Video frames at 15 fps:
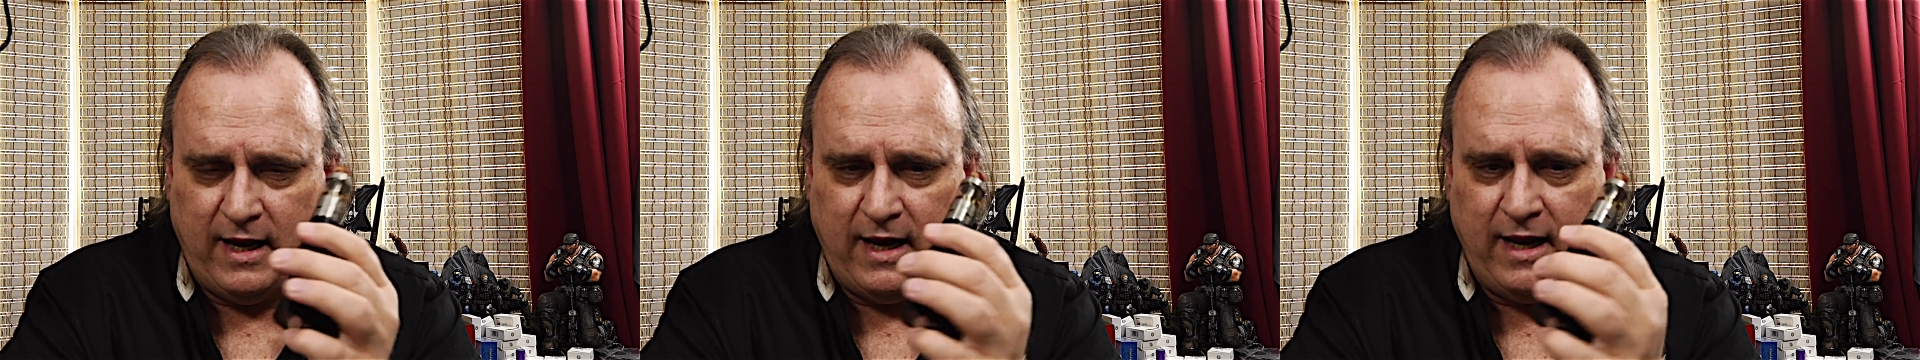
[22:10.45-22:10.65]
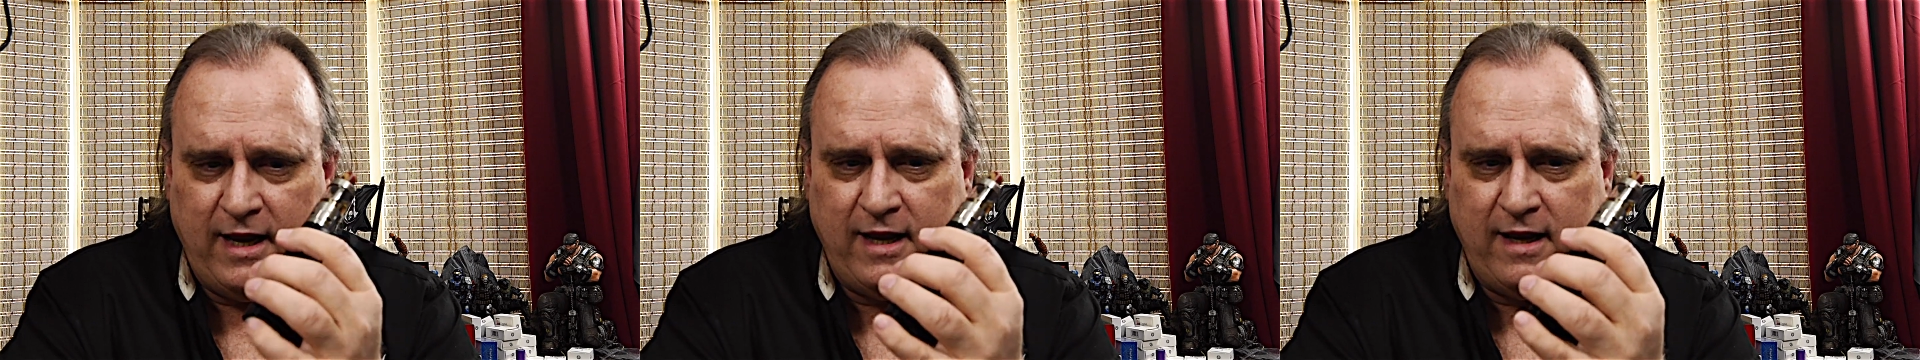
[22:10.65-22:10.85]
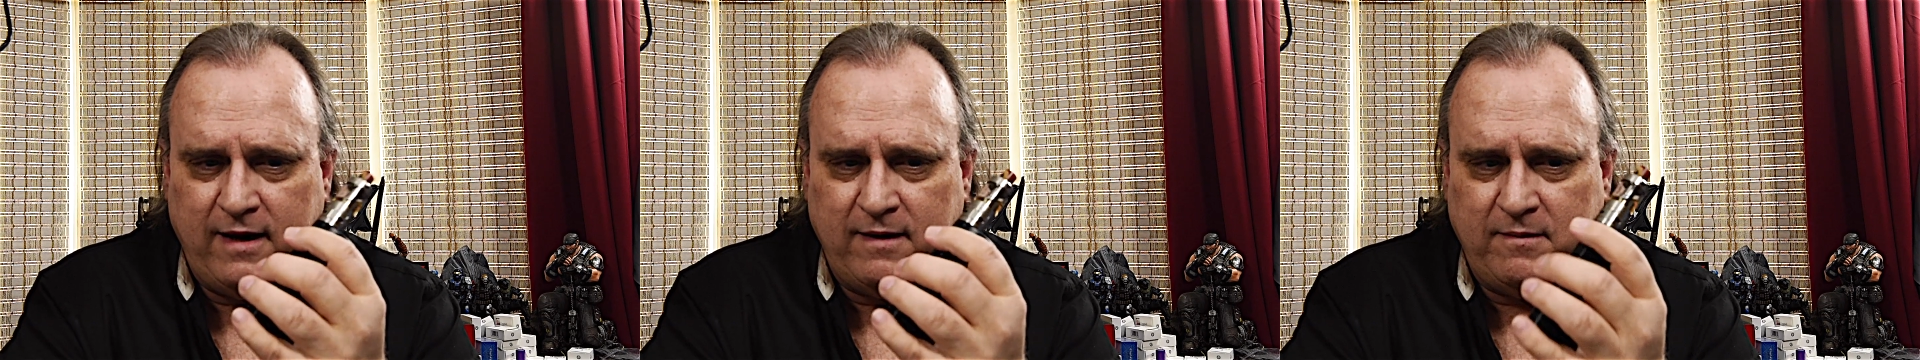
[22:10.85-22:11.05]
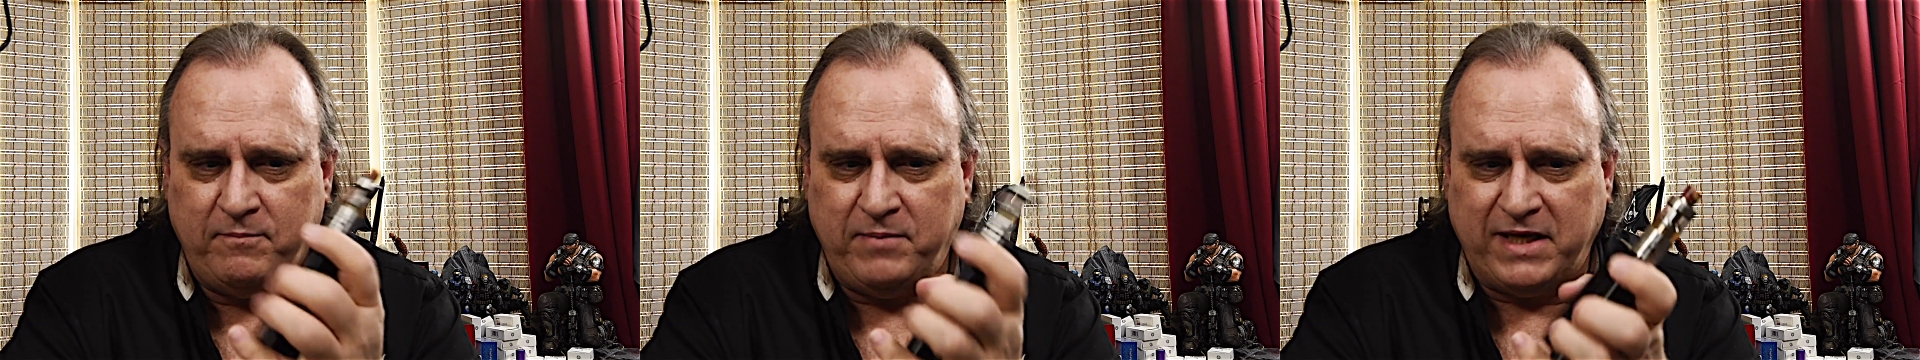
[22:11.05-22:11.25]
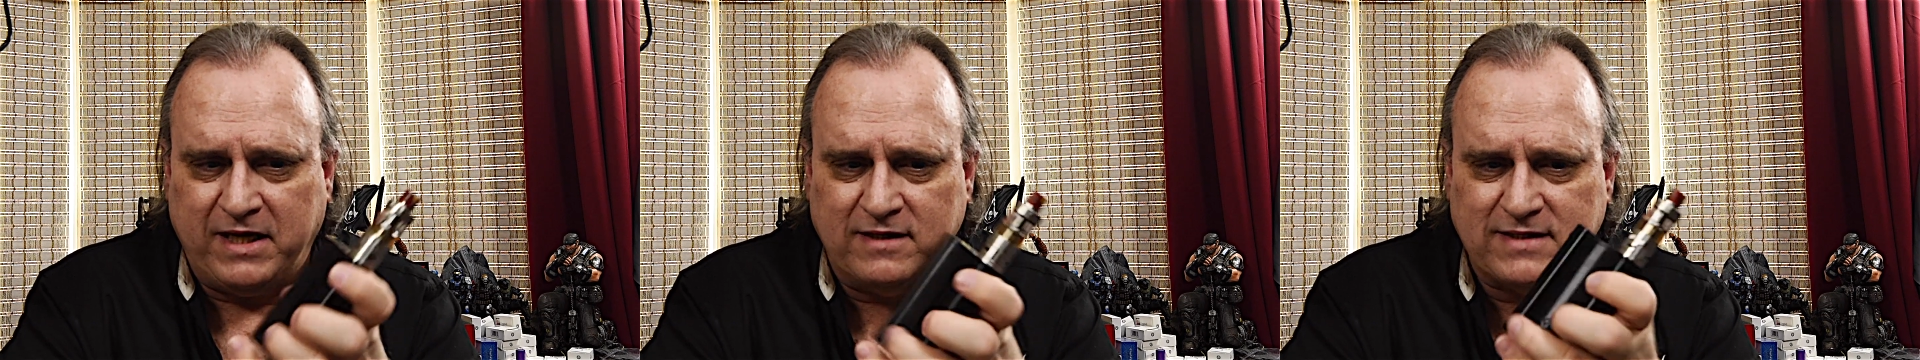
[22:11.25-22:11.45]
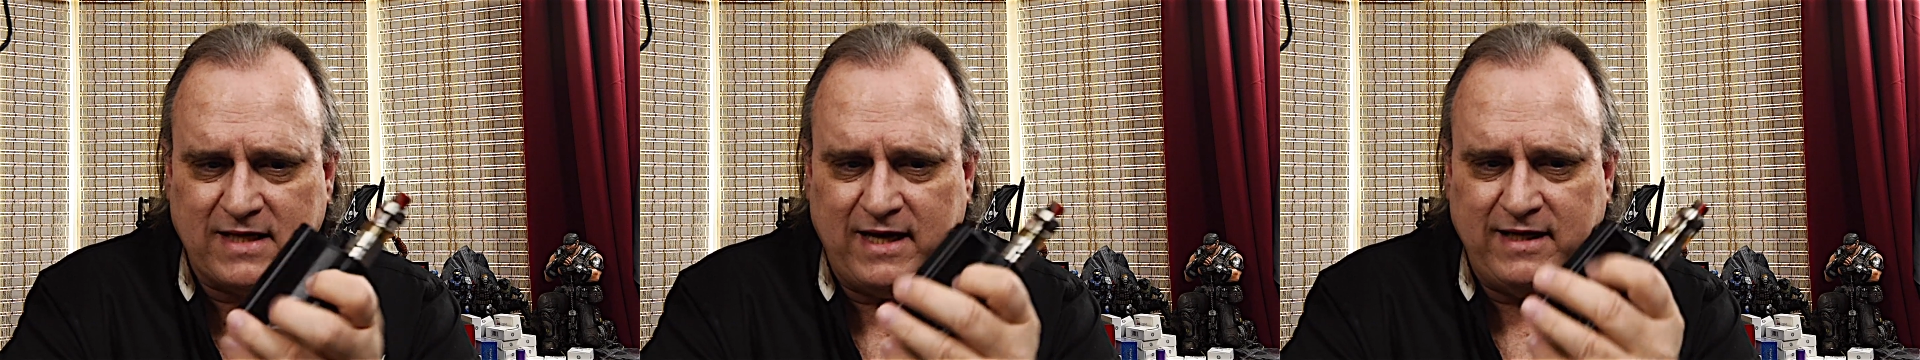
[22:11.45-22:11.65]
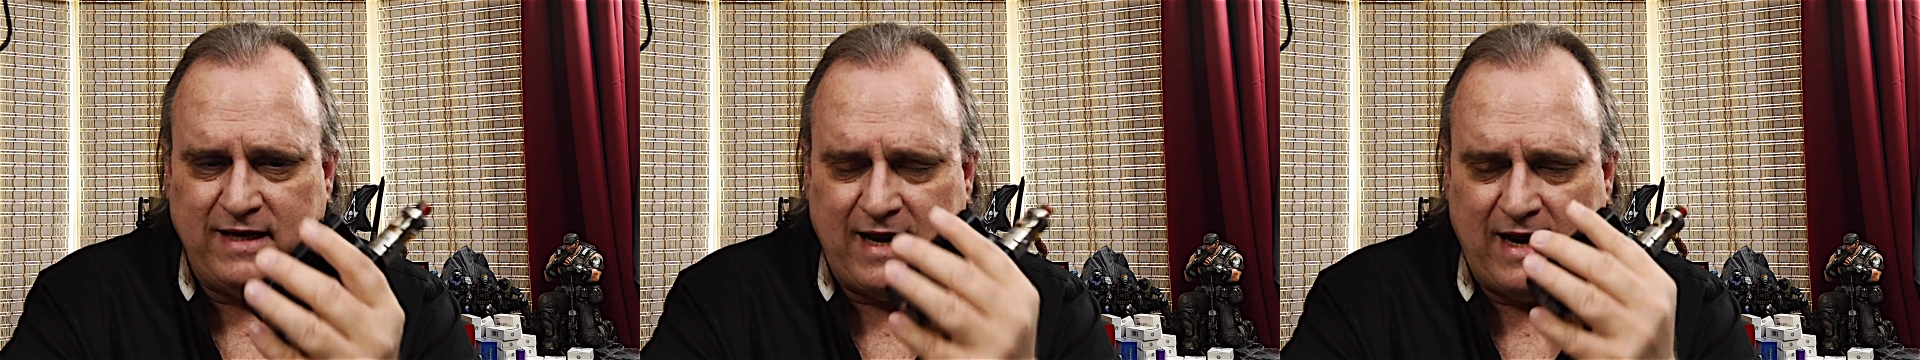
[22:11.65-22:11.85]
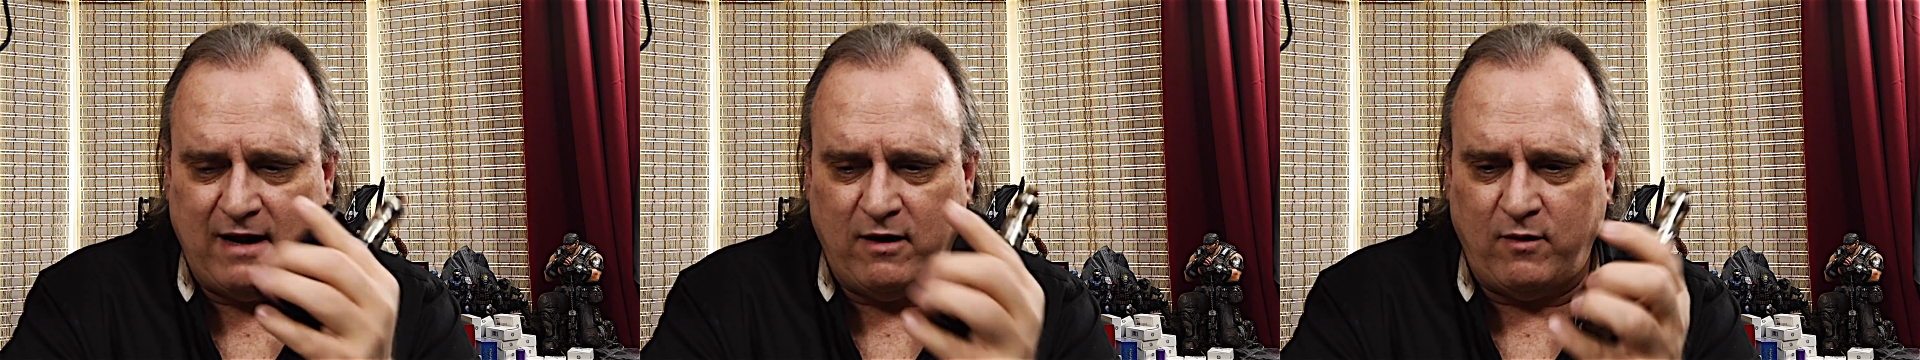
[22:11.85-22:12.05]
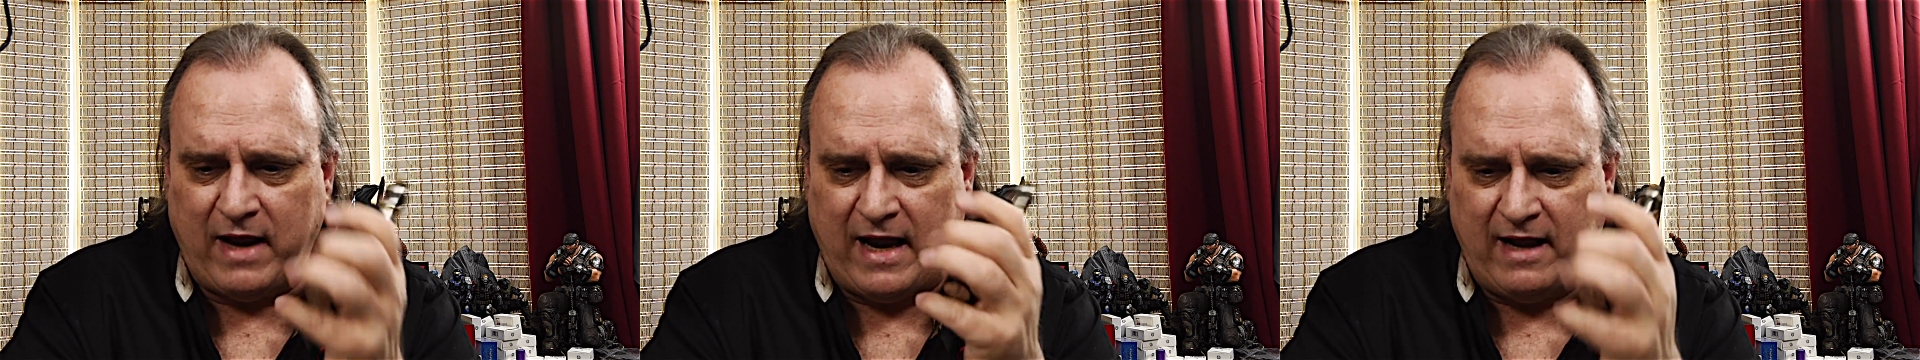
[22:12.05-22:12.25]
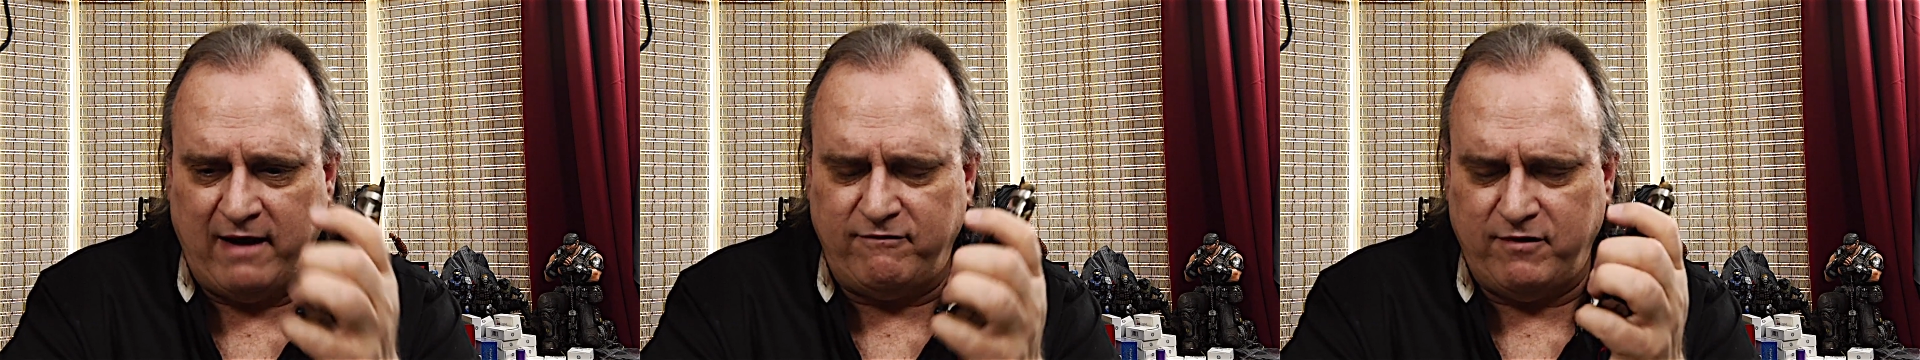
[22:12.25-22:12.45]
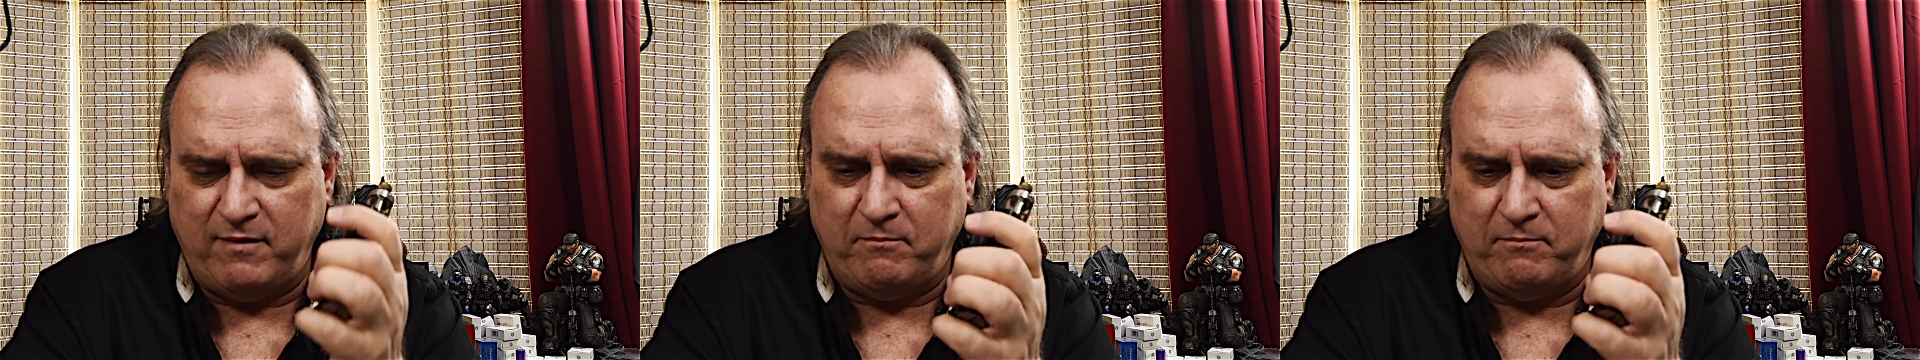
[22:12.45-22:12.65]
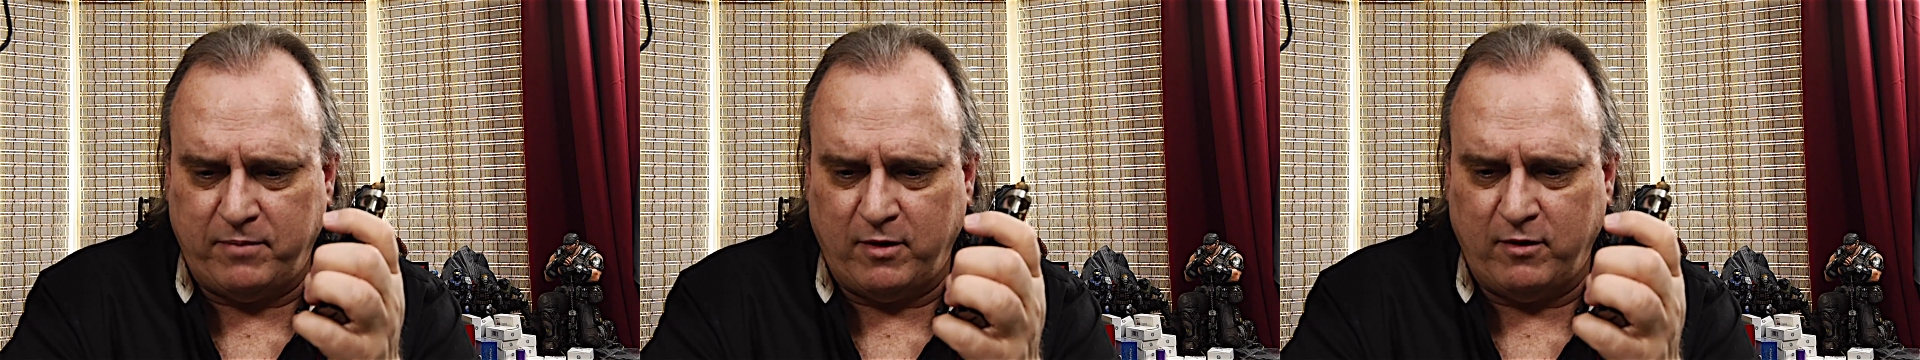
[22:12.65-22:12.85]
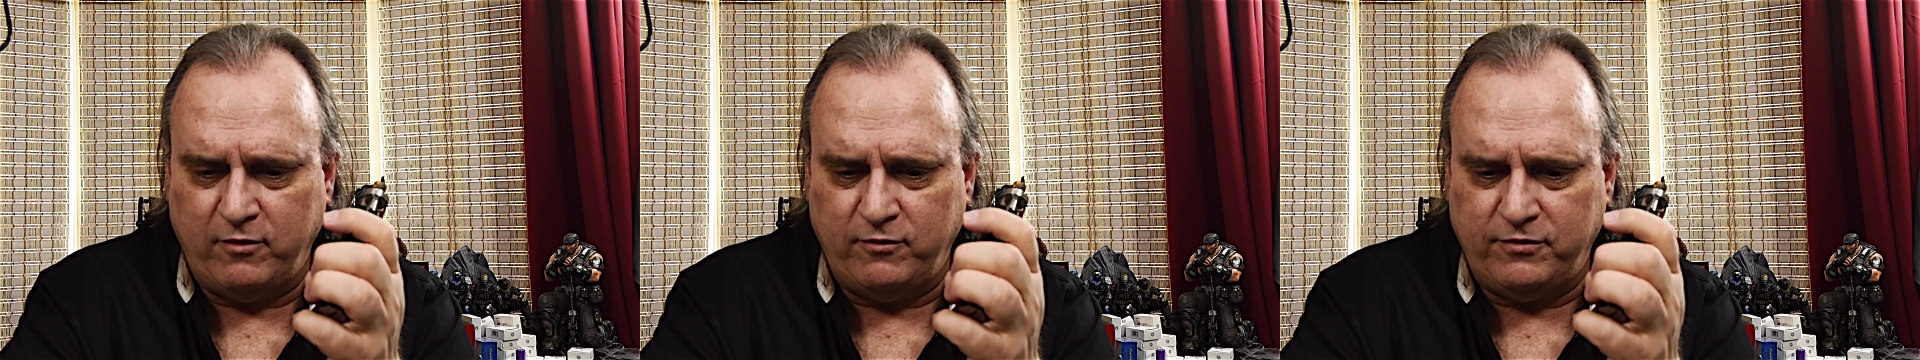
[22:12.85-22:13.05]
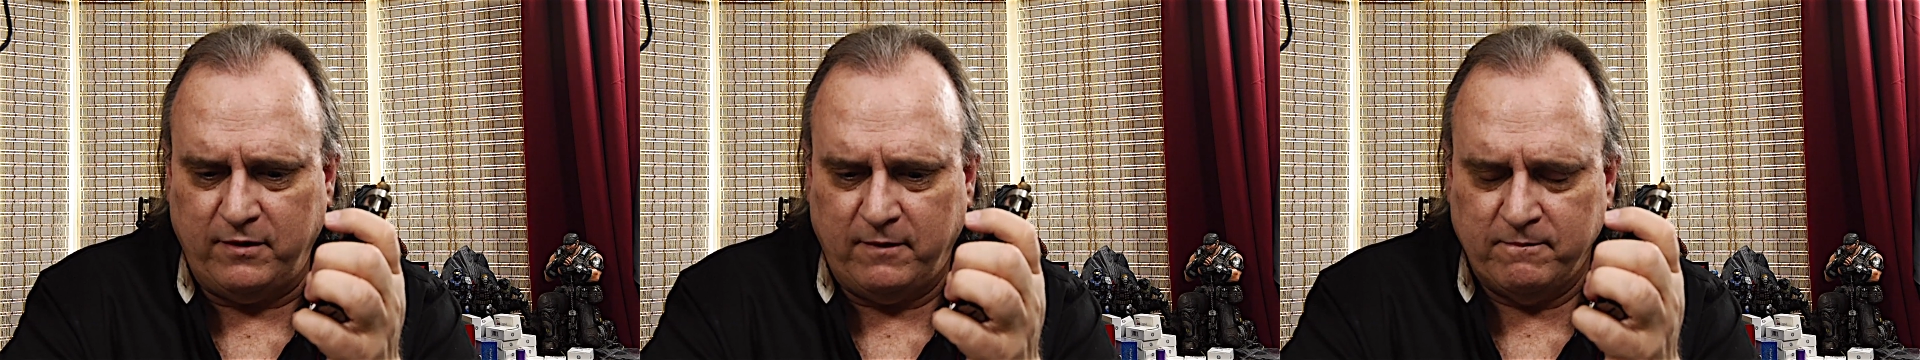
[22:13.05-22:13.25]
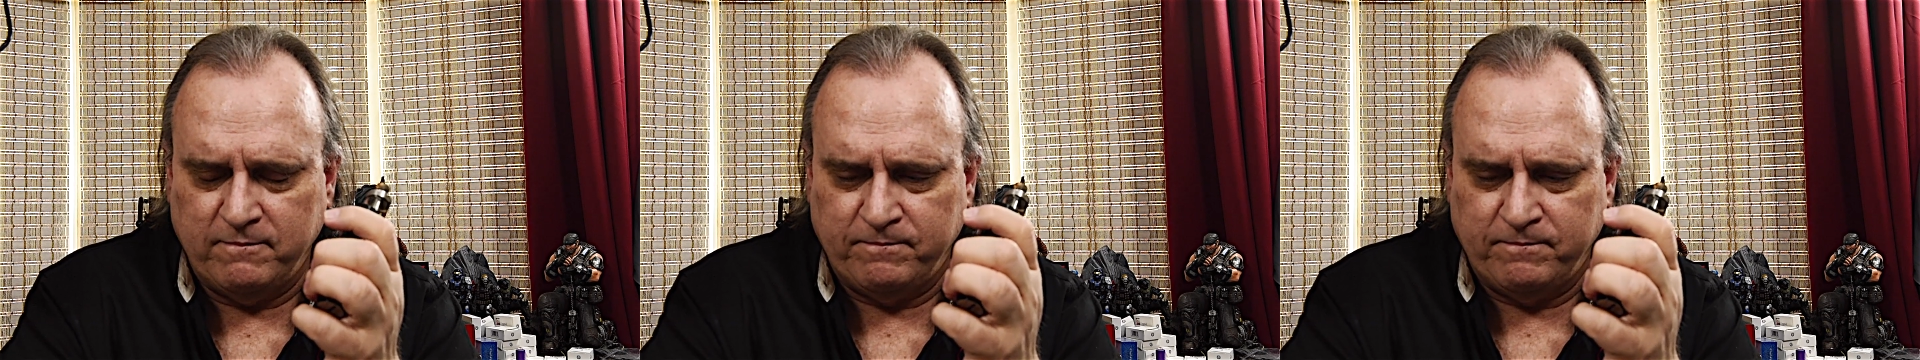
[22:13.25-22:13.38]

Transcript: And because I now have them both,